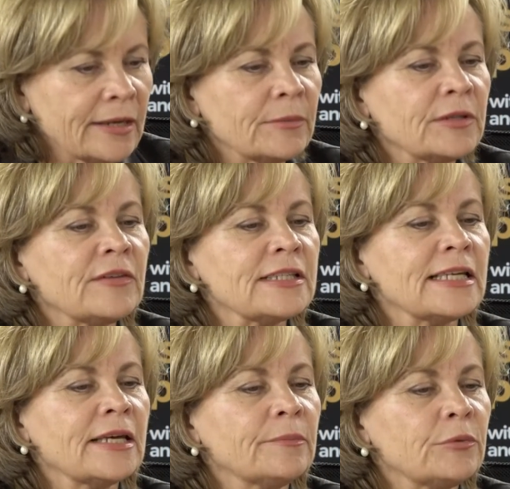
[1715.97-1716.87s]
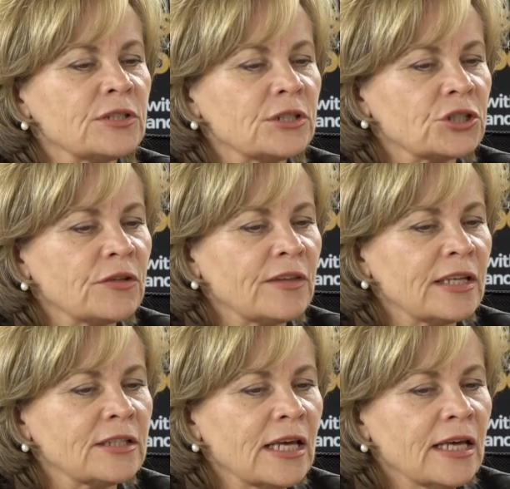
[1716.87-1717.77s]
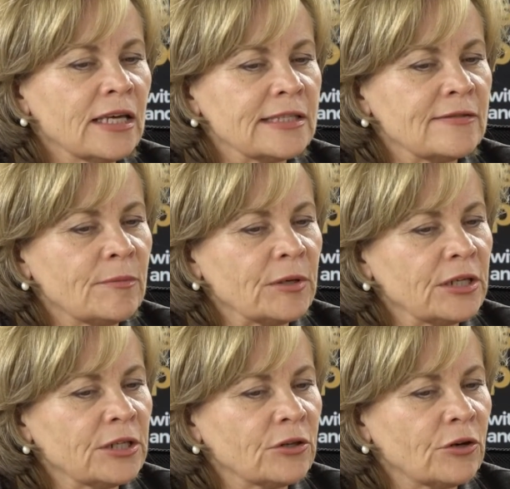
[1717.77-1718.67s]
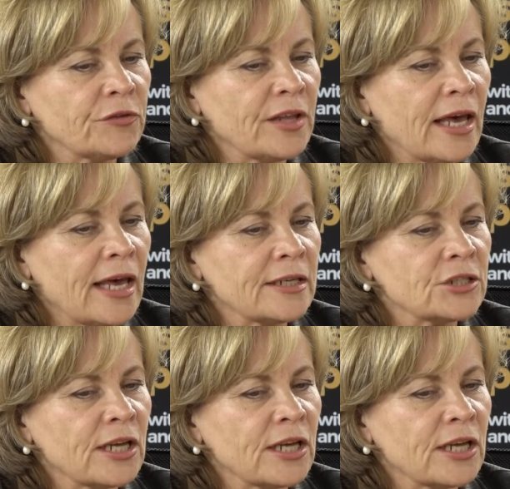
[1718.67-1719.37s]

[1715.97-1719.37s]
am in the same position that it's the beginning of the end,